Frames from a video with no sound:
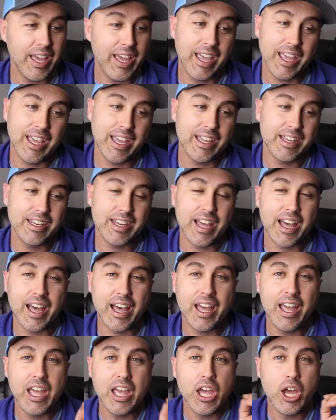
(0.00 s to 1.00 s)
And
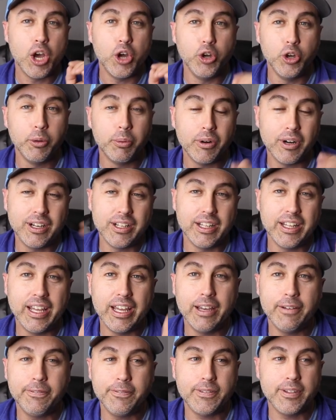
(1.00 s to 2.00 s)
uh, Uber and
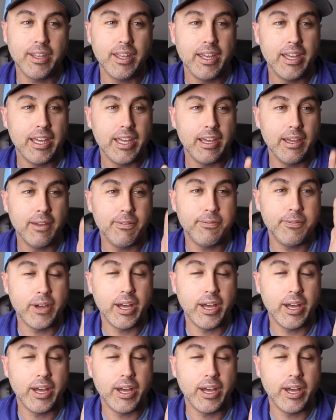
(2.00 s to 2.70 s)
Lyft, if